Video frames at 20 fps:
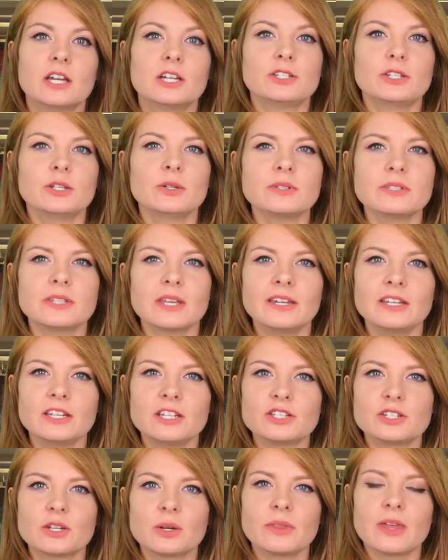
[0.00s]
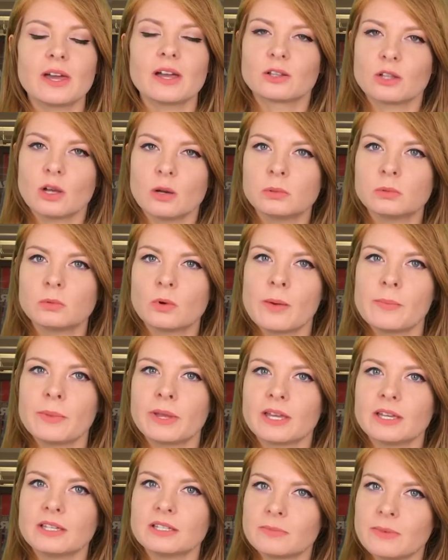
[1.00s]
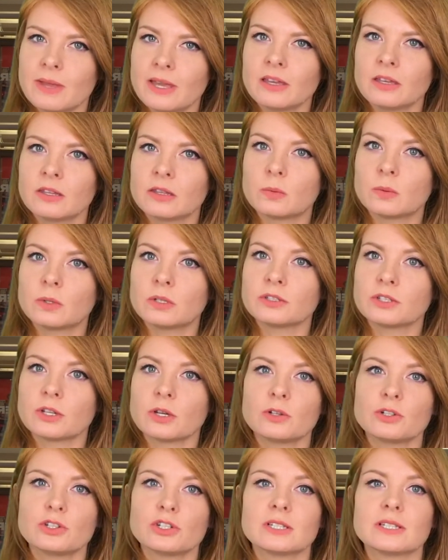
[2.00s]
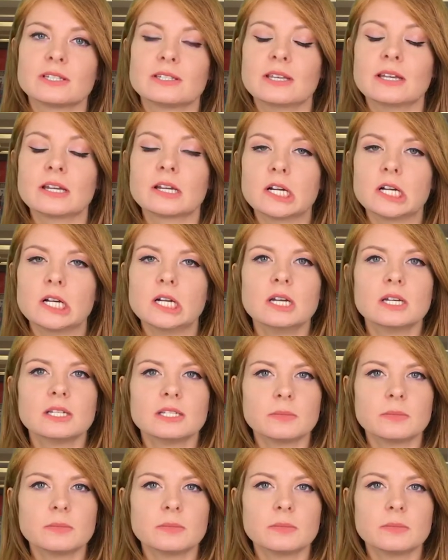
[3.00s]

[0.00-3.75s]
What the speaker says: Two studies show that global warming is making the world's oceans sicker,